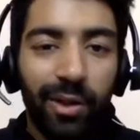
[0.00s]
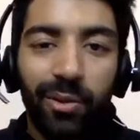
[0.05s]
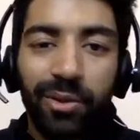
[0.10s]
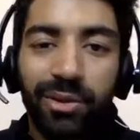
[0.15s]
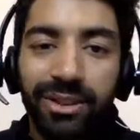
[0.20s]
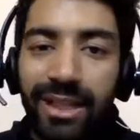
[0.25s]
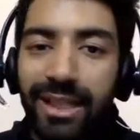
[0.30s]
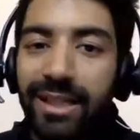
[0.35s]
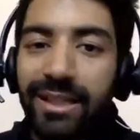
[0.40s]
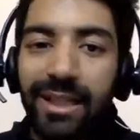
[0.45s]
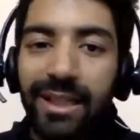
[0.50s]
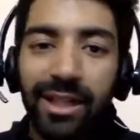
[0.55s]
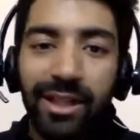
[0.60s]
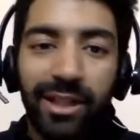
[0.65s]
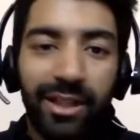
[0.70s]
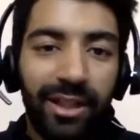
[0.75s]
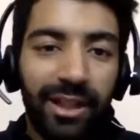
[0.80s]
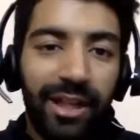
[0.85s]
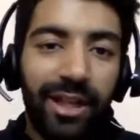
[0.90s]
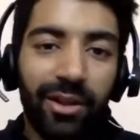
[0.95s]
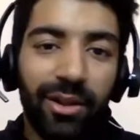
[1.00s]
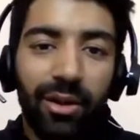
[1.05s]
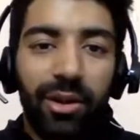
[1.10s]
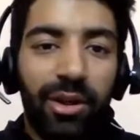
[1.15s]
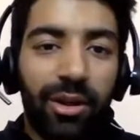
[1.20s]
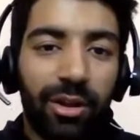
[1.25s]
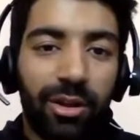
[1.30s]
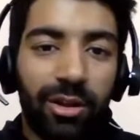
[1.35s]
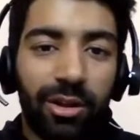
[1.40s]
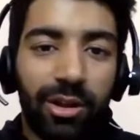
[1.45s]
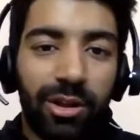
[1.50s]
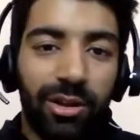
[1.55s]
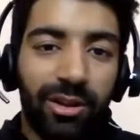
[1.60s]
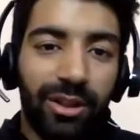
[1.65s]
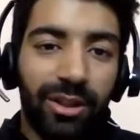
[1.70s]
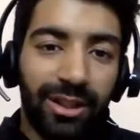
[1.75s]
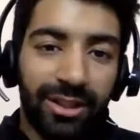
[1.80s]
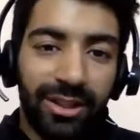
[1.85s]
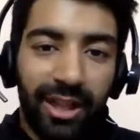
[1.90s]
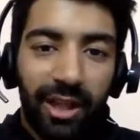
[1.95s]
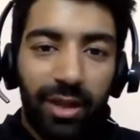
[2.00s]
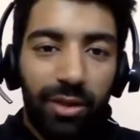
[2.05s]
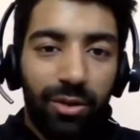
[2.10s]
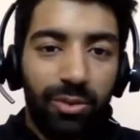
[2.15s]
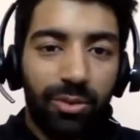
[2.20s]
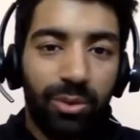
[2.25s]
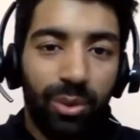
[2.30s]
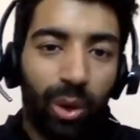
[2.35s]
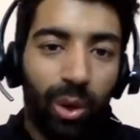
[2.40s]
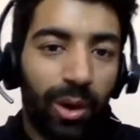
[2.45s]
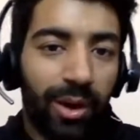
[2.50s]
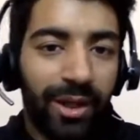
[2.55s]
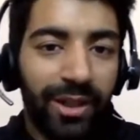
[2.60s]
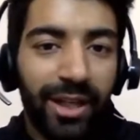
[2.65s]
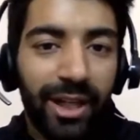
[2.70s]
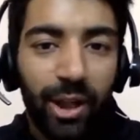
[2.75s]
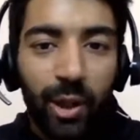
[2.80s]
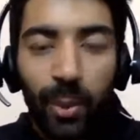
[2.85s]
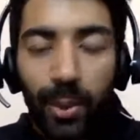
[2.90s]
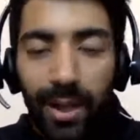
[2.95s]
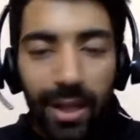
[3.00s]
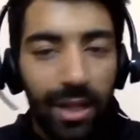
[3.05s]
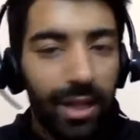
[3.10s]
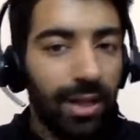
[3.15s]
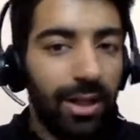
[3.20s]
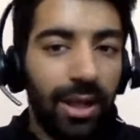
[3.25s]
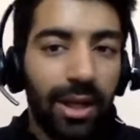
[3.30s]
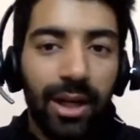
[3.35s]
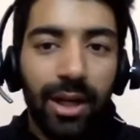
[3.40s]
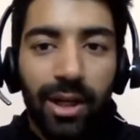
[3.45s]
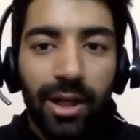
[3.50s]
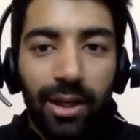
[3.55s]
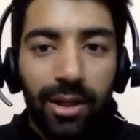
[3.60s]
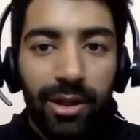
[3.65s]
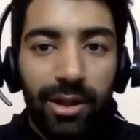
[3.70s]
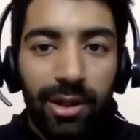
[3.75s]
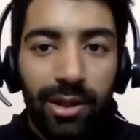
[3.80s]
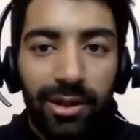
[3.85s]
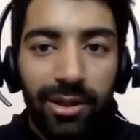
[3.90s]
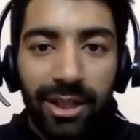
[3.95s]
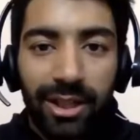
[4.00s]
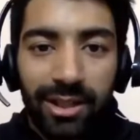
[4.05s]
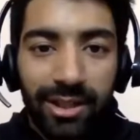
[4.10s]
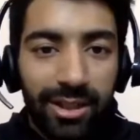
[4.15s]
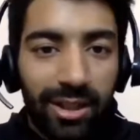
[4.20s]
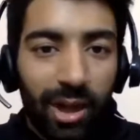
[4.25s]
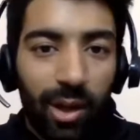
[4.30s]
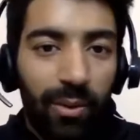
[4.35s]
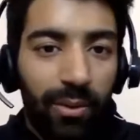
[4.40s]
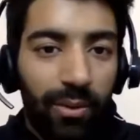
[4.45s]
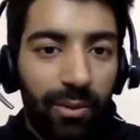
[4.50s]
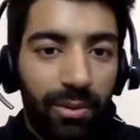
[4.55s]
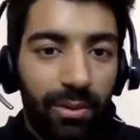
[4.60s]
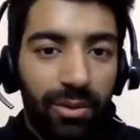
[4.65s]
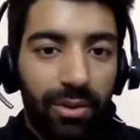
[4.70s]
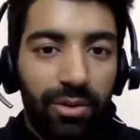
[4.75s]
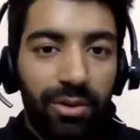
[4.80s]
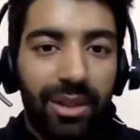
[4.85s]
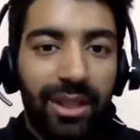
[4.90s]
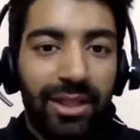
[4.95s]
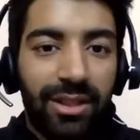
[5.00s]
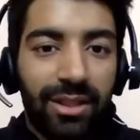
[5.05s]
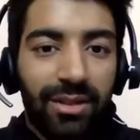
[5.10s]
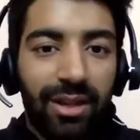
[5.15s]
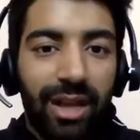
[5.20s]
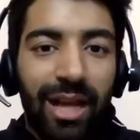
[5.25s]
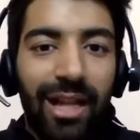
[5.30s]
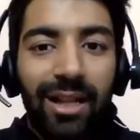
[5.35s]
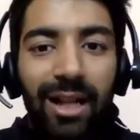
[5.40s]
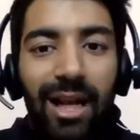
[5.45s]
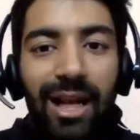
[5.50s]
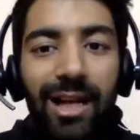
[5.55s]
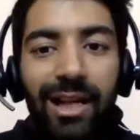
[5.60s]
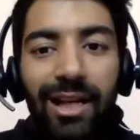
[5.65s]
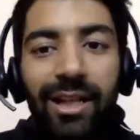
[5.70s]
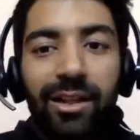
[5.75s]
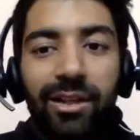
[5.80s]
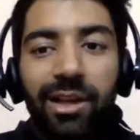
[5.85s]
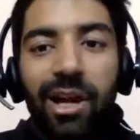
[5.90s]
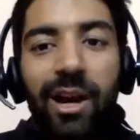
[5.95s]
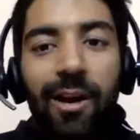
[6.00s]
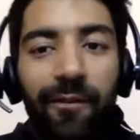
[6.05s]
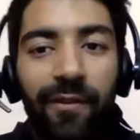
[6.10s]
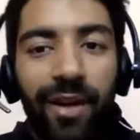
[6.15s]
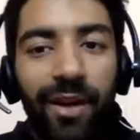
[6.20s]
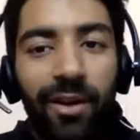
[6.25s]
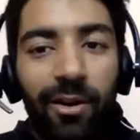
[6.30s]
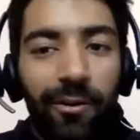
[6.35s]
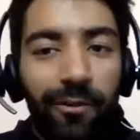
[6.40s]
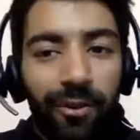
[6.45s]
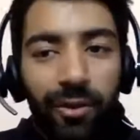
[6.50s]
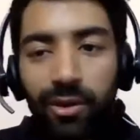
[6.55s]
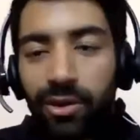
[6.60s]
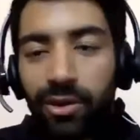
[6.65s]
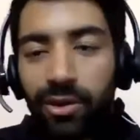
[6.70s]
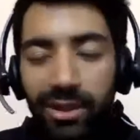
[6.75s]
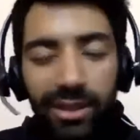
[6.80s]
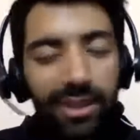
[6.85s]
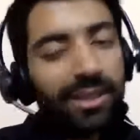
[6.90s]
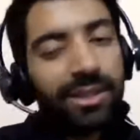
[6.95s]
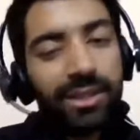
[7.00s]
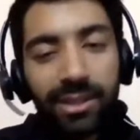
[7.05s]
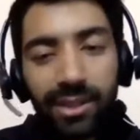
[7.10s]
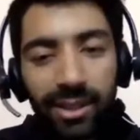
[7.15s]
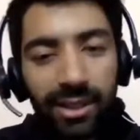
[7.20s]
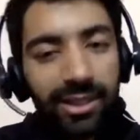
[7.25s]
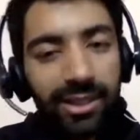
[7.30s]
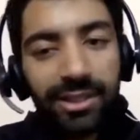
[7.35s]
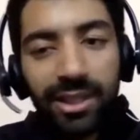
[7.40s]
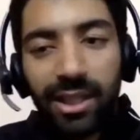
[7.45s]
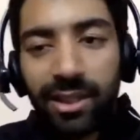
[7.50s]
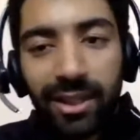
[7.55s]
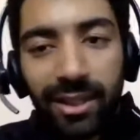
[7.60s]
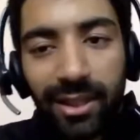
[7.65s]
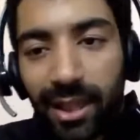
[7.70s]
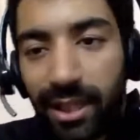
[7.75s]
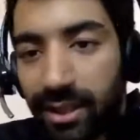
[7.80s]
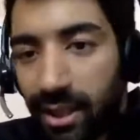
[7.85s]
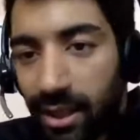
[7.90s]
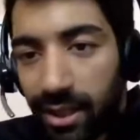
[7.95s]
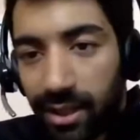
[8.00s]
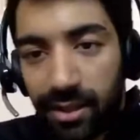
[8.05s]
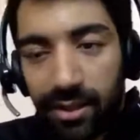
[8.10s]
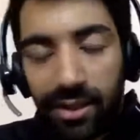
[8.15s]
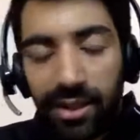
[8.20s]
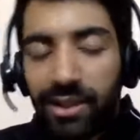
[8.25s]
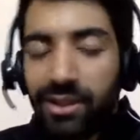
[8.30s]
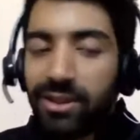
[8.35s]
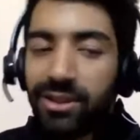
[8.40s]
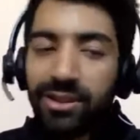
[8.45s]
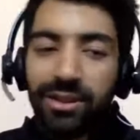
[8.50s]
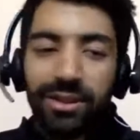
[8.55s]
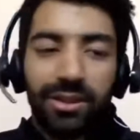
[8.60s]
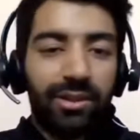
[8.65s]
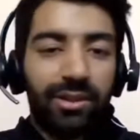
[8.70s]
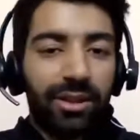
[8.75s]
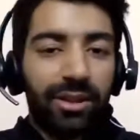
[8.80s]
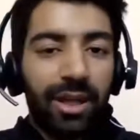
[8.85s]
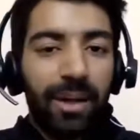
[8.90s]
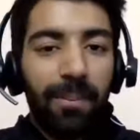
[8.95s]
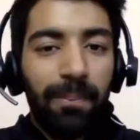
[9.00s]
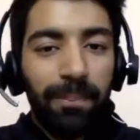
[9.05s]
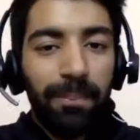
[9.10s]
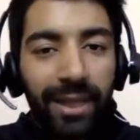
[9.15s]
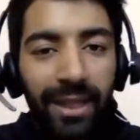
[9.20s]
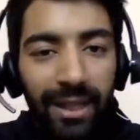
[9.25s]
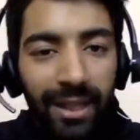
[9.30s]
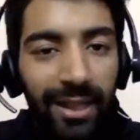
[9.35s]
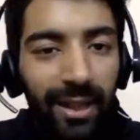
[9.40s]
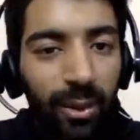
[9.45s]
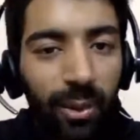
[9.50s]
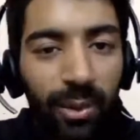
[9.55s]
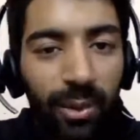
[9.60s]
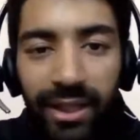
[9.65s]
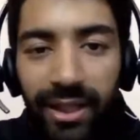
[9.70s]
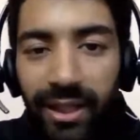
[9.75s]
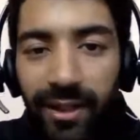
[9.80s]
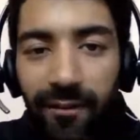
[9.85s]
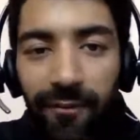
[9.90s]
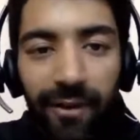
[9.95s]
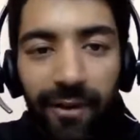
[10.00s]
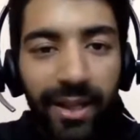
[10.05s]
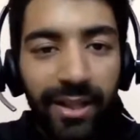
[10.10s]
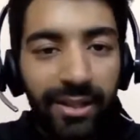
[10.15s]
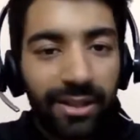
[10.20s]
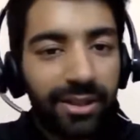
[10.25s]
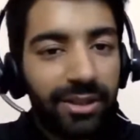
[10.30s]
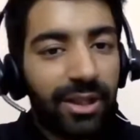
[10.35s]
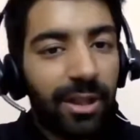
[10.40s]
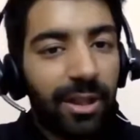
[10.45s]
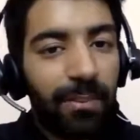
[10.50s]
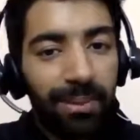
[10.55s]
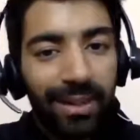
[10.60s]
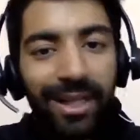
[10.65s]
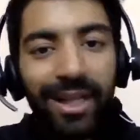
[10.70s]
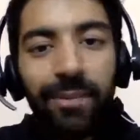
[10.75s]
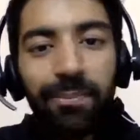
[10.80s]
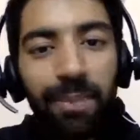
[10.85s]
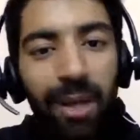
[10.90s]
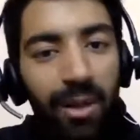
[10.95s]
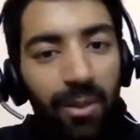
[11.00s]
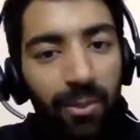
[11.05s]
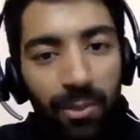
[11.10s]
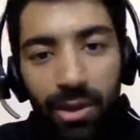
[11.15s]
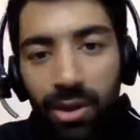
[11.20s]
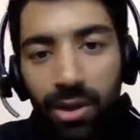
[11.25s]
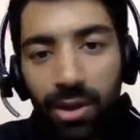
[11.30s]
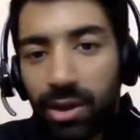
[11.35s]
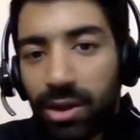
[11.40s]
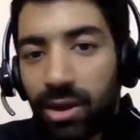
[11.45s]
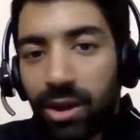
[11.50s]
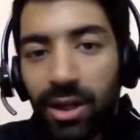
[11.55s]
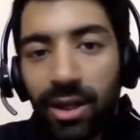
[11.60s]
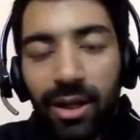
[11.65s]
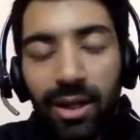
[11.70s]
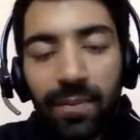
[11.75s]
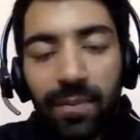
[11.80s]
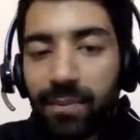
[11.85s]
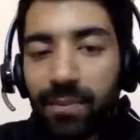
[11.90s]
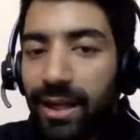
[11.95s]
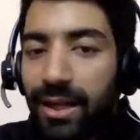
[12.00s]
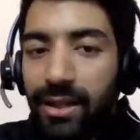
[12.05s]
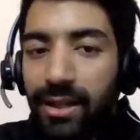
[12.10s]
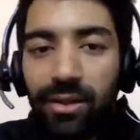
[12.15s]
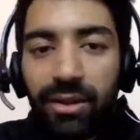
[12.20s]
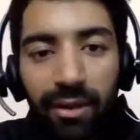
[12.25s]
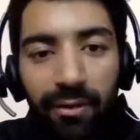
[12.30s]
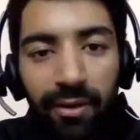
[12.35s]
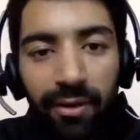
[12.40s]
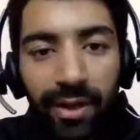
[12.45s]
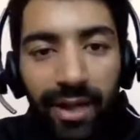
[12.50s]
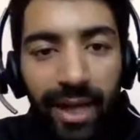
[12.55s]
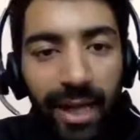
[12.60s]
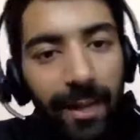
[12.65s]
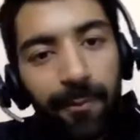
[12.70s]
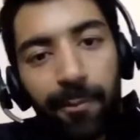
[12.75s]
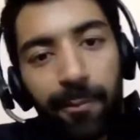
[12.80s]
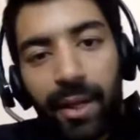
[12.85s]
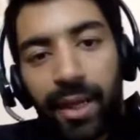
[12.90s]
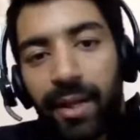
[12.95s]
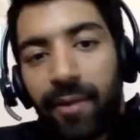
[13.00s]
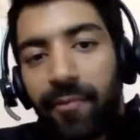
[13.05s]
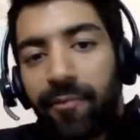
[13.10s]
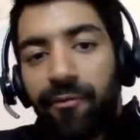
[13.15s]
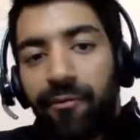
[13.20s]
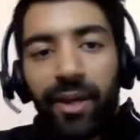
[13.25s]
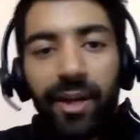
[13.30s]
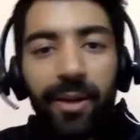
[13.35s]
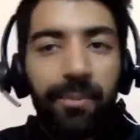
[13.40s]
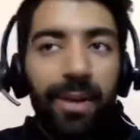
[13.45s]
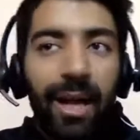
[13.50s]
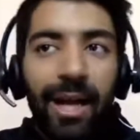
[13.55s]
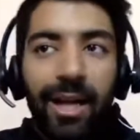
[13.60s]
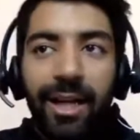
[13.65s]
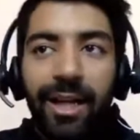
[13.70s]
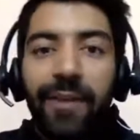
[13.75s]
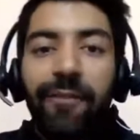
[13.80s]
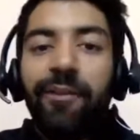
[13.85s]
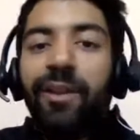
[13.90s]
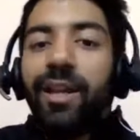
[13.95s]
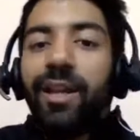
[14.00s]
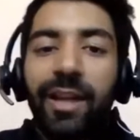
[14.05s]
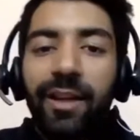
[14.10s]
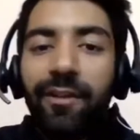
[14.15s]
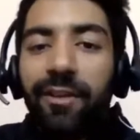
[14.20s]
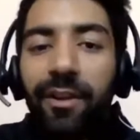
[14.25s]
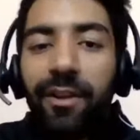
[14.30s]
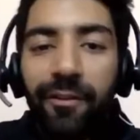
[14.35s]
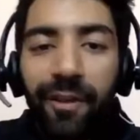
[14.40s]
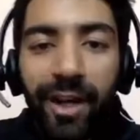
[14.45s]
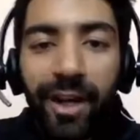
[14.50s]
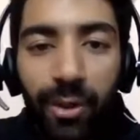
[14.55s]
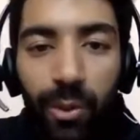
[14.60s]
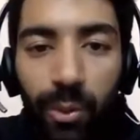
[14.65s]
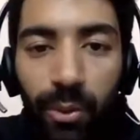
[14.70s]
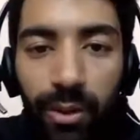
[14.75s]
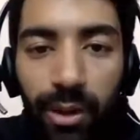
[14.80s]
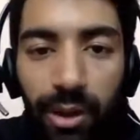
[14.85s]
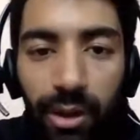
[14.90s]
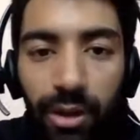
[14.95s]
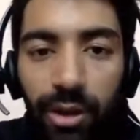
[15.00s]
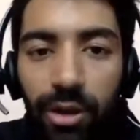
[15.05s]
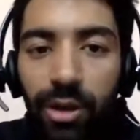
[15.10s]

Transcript: saying that, here on this day you logged in at 12, that's now that's I'll take a half day of yours. It's nothing like that. It's completely okay if I just complete my work in the given time frame, and even if I don't,